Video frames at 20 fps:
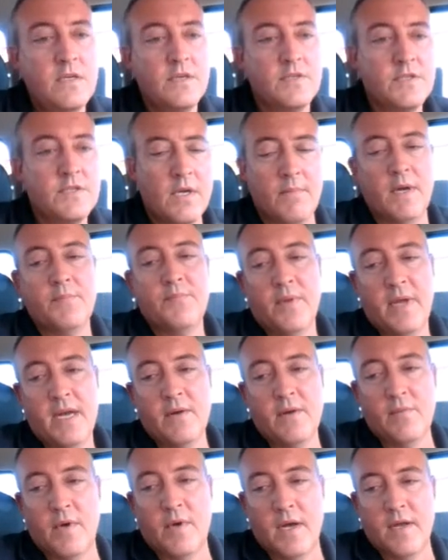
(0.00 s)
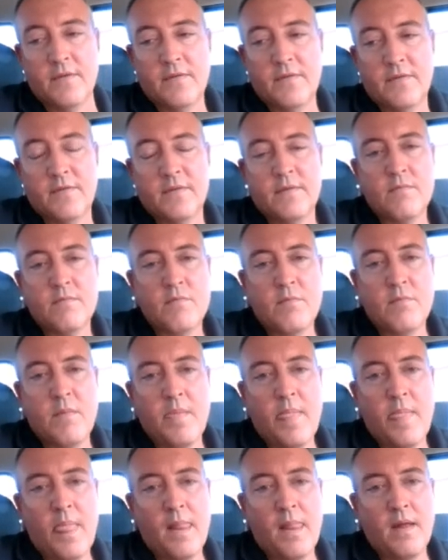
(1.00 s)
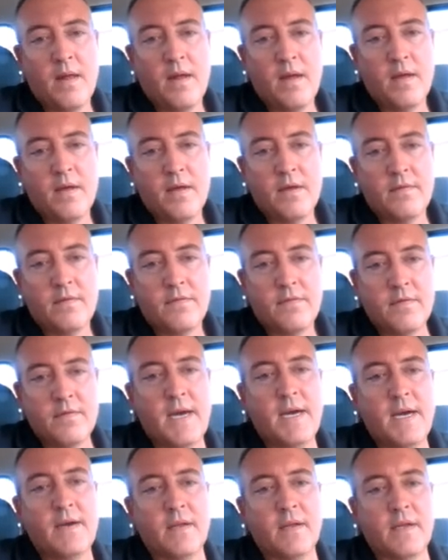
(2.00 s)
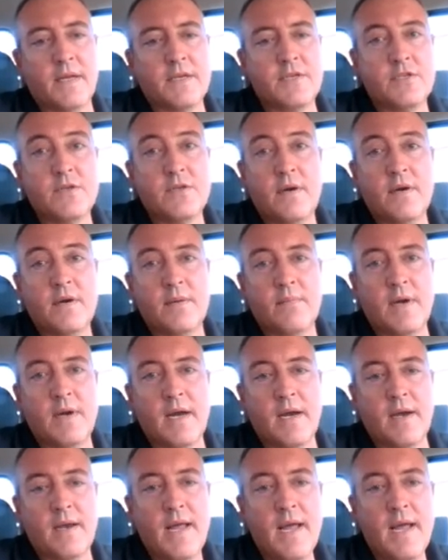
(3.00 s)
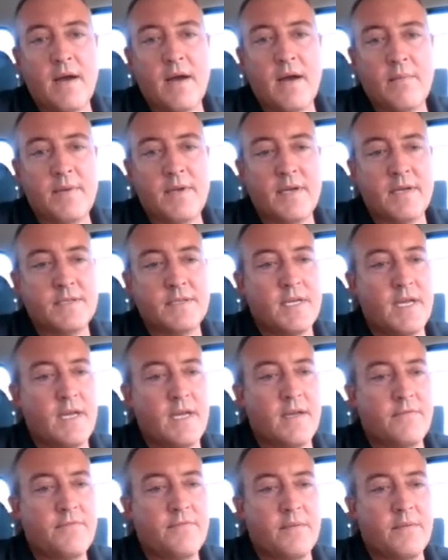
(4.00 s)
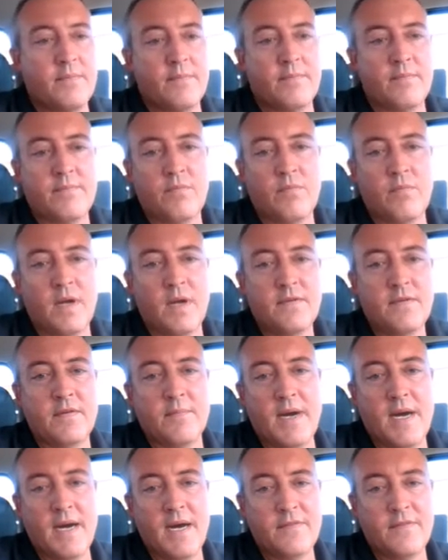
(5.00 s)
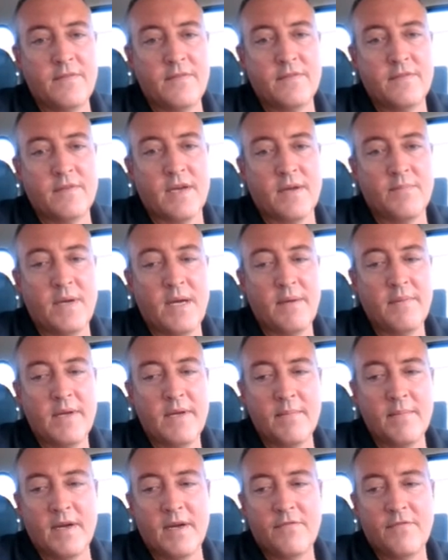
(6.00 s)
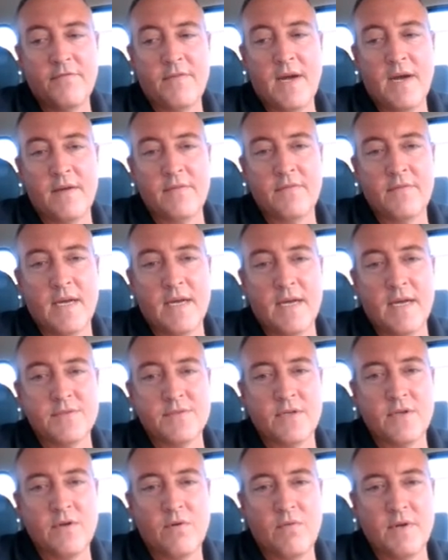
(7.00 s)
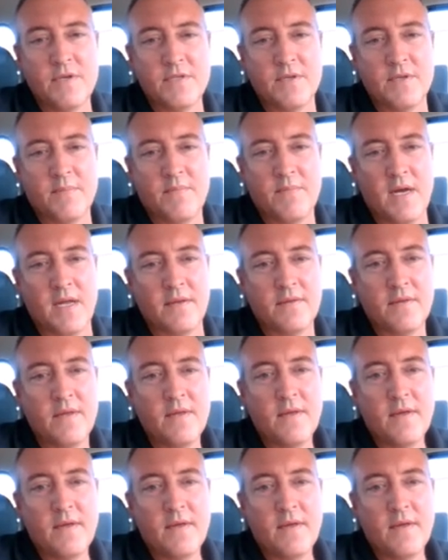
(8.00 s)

So my plan was to mine Electroneum right now because I, from WhatToMine, says I could probably get about 5,000 coins a month.